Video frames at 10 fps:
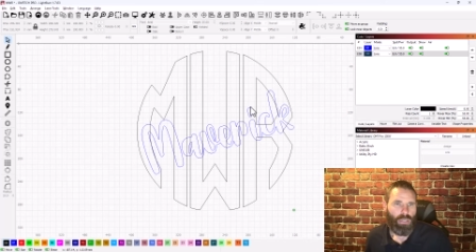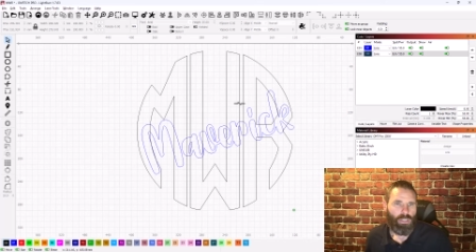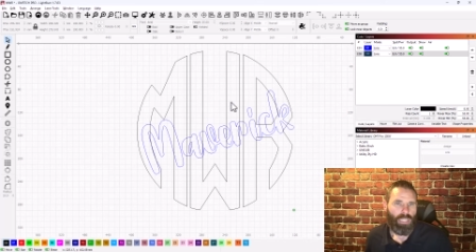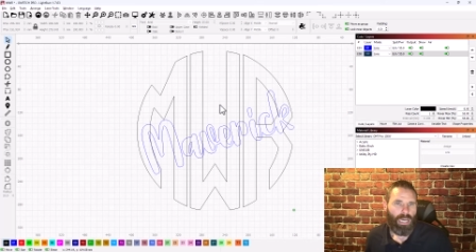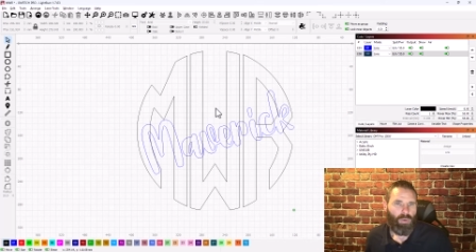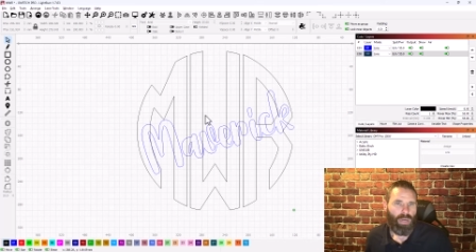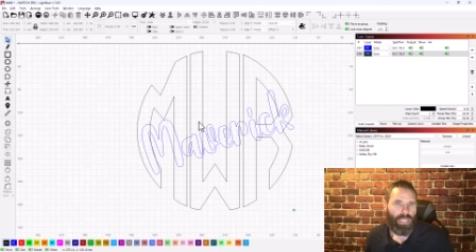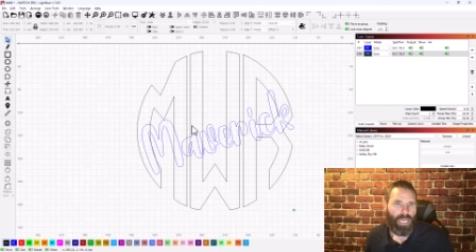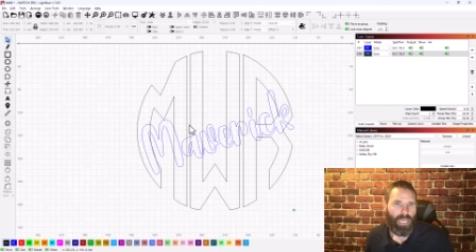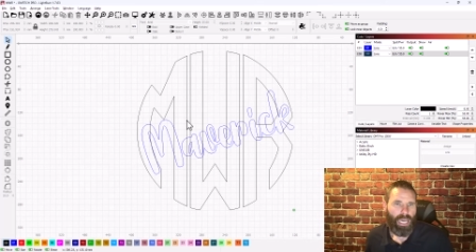So that way
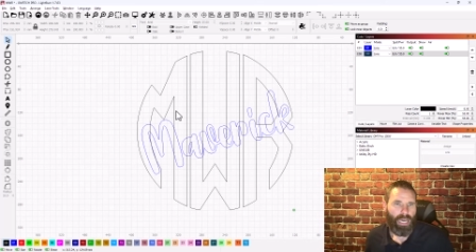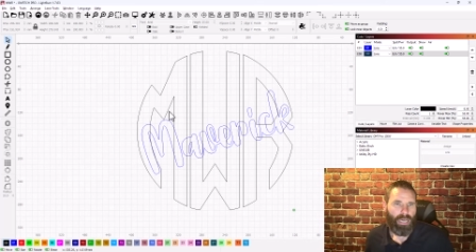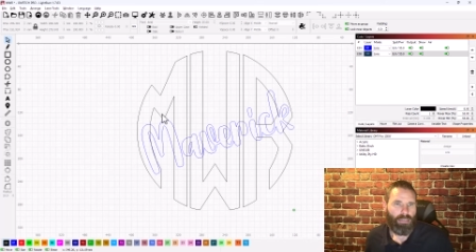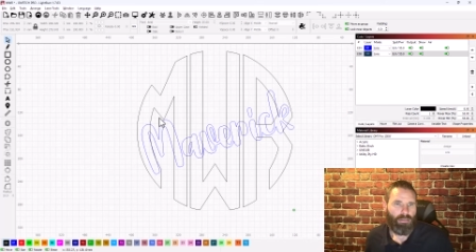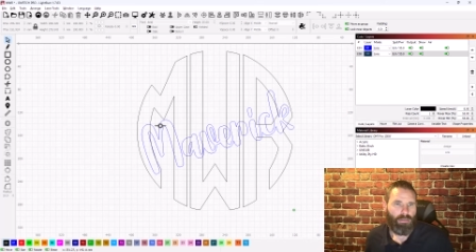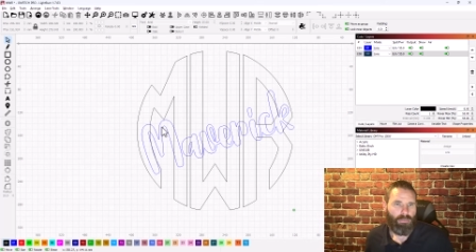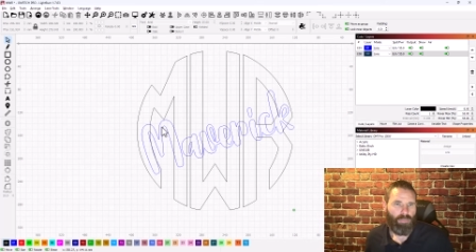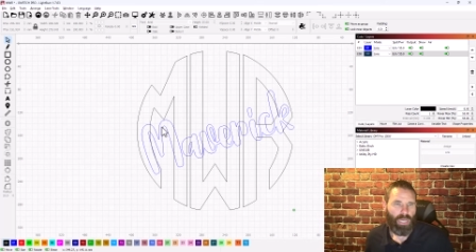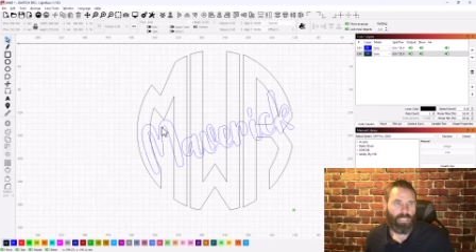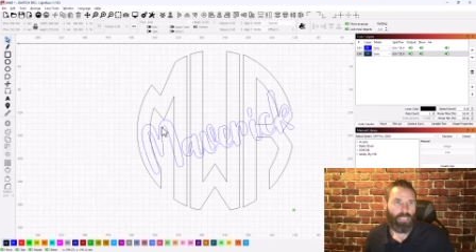they can
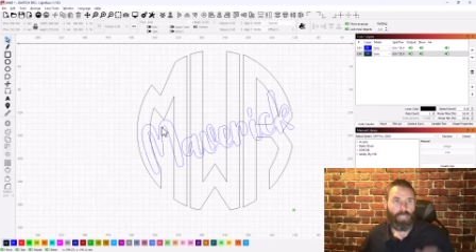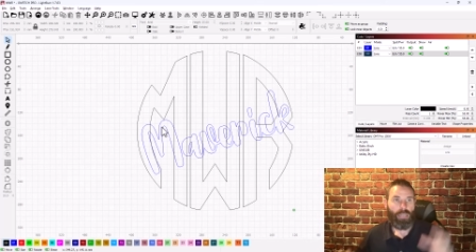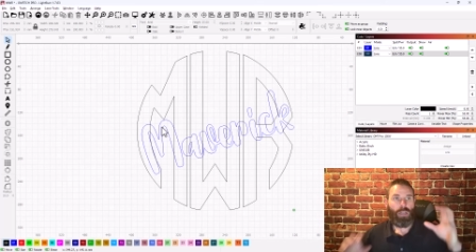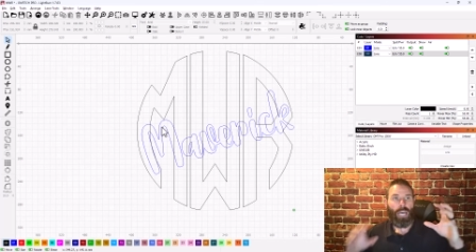basically